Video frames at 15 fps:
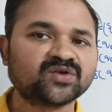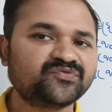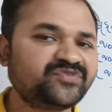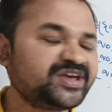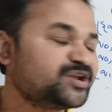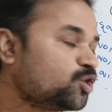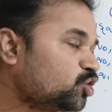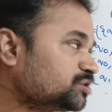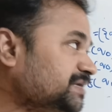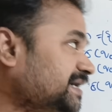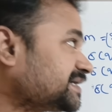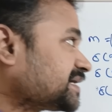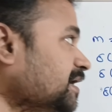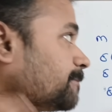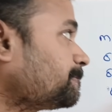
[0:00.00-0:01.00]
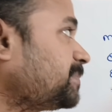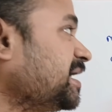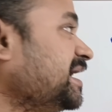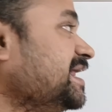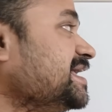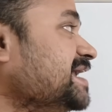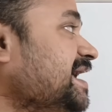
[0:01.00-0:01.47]
We know that P
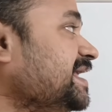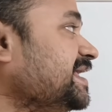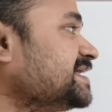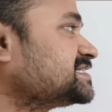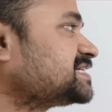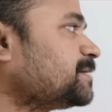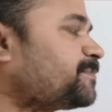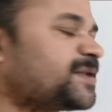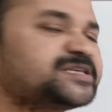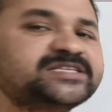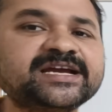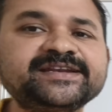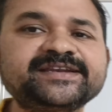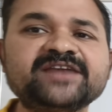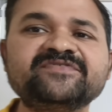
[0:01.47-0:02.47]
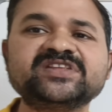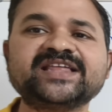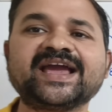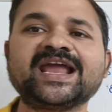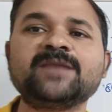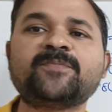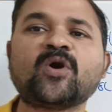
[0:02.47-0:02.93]
D A is represented with
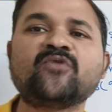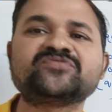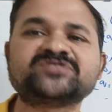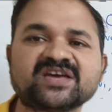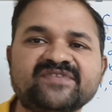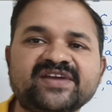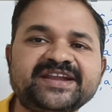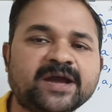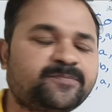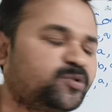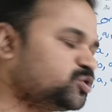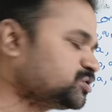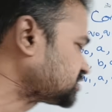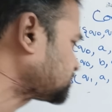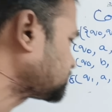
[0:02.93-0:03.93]
the help of seven tuples.